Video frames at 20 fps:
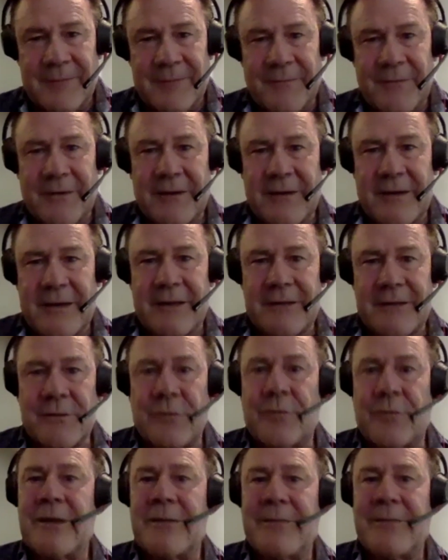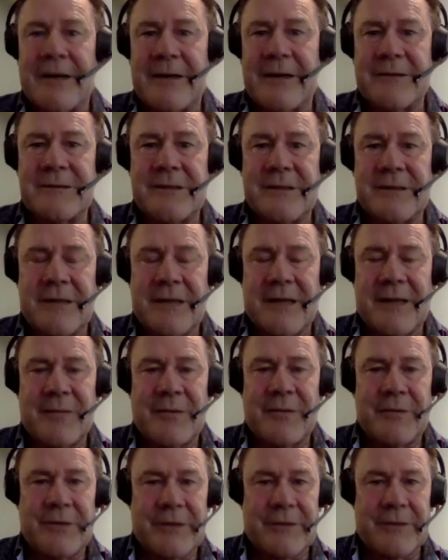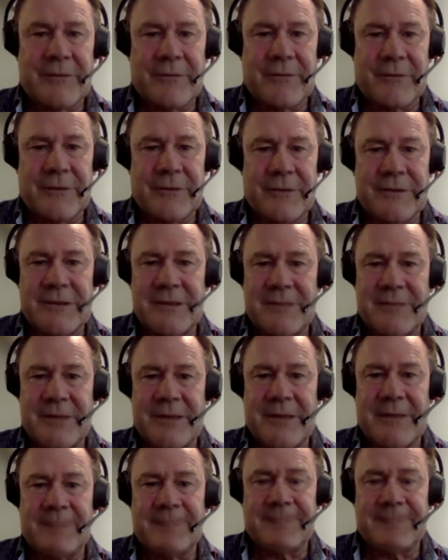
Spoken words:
in talking about it to your DAME or your GP.